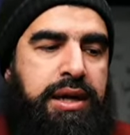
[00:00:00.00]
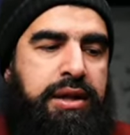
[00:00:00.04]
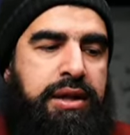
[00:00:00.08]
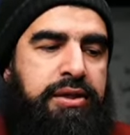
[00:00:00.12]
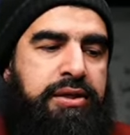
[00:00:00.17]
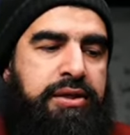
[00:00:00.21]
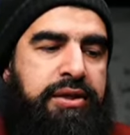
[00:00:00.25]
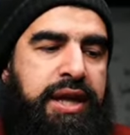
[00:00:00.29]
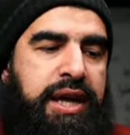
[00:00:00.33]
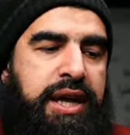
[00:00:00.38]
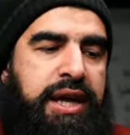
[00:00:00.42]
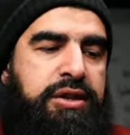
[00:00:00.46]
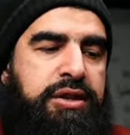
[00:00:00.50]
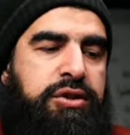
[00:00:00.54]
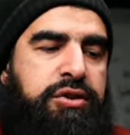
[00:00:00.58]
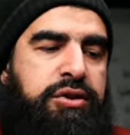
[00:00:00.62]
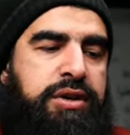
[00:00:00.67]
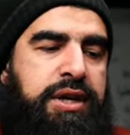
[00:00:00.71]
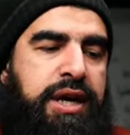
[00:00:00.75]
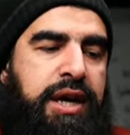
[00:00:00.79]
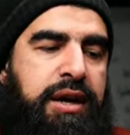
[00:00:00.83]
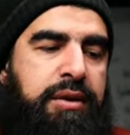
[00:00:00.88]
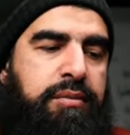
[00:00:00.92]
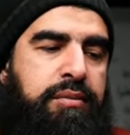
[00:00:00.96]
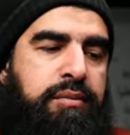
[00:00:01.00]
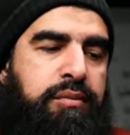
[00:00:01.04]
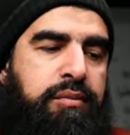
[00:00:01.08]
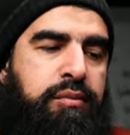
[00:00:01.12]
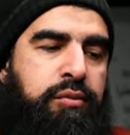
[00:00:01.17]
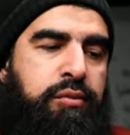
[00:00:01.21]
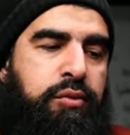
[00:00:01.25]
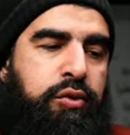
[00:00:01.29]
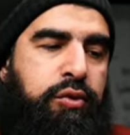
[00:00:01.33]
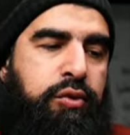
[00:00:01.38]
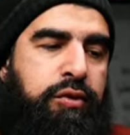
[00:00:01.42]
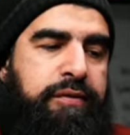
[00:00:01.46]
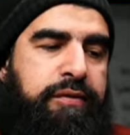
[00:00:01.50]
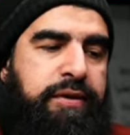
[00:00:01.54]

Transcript: Then you get more